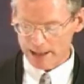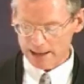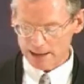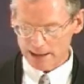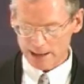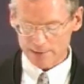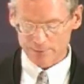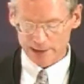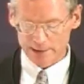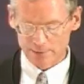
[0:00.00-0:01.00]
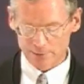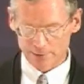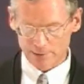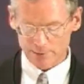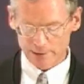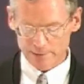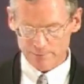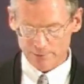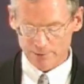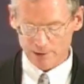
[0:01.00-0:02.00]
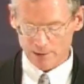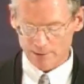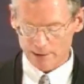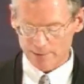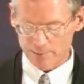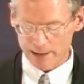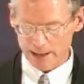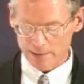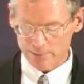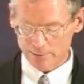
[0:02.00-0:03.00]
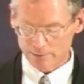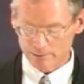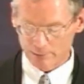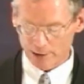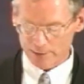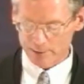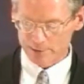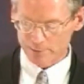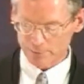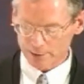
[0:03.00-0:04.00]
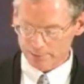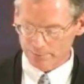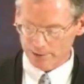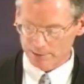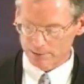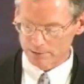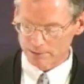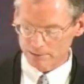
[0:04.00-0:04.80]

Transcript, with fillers: Banking Act of 1933 further cartelized banks, brought them under stricter federal